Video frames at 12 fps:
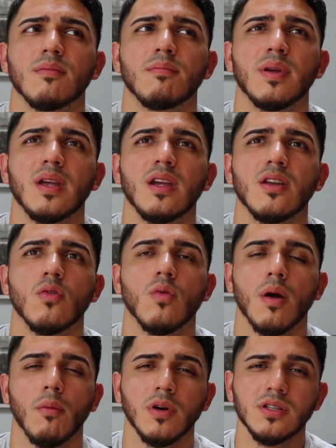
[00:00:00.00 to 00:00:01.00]
and being
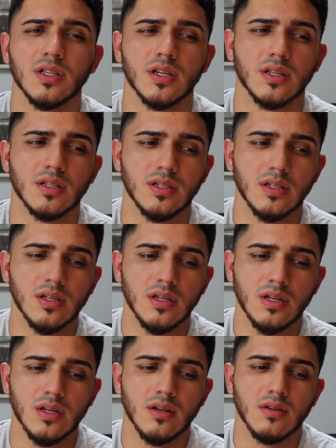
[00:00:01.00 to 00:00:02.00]
who I wasn't.
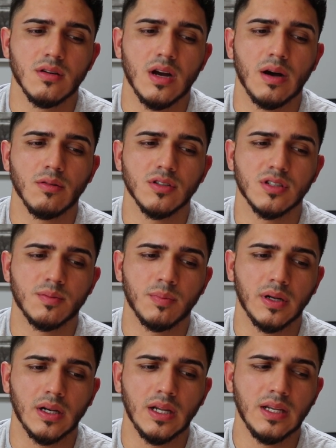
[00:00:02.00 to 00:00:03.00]
I was
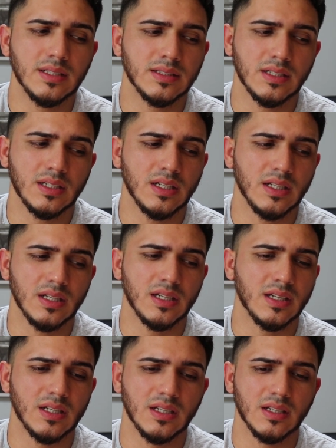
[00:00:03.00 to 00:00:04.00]

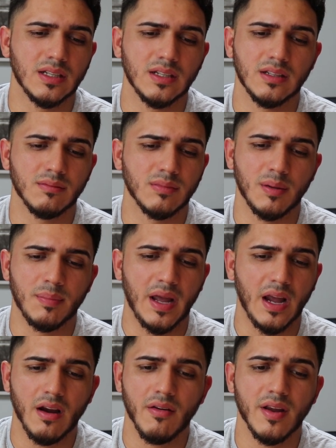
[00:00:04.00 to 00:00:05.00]
policing my
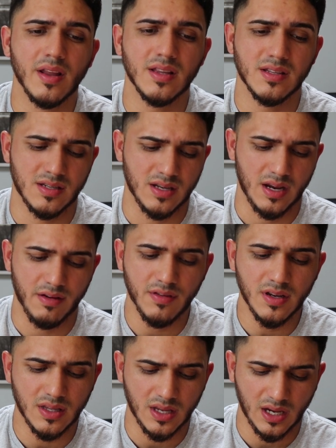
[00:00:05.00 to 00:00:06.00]
parents and
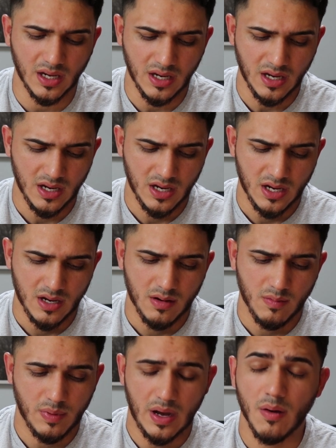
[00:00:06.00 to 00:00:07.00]
everything,
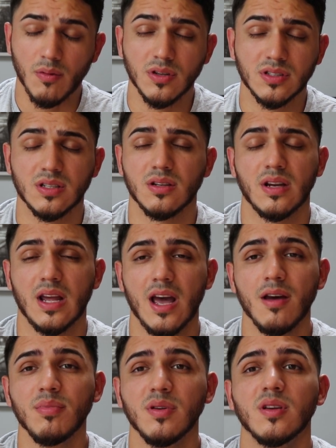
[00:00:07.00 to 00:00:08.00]
but I wasn't
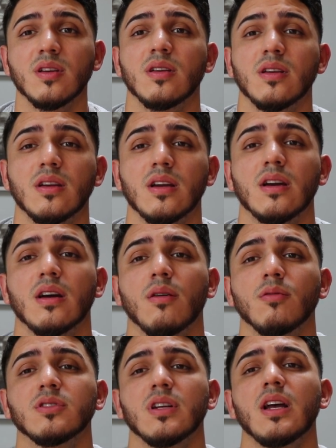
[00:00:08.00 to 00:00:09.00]
happy. I
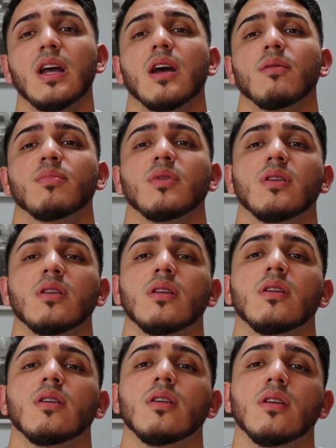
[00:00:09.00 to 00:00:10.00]
was not happy.
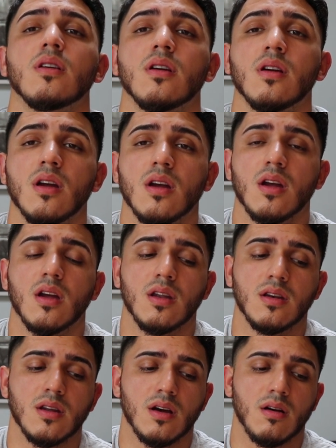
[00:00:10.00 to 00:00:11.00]

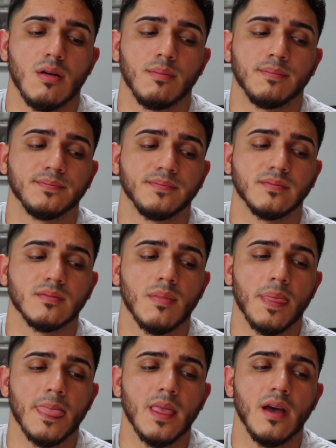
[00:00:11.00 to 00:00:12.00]
And um,
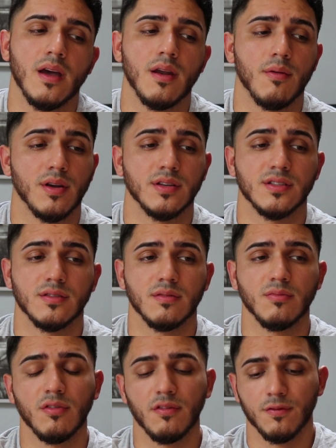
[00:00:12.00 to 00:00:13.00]

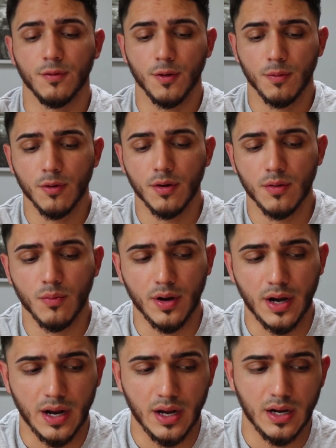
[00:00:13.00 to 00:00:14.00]
anyways, moving forward,
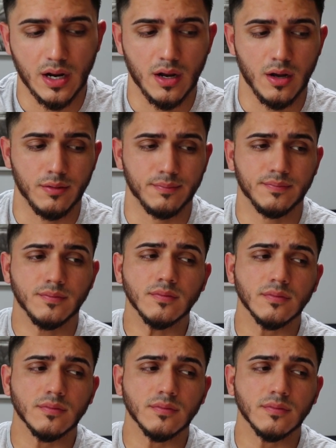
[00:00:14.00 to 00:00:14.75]
when I um,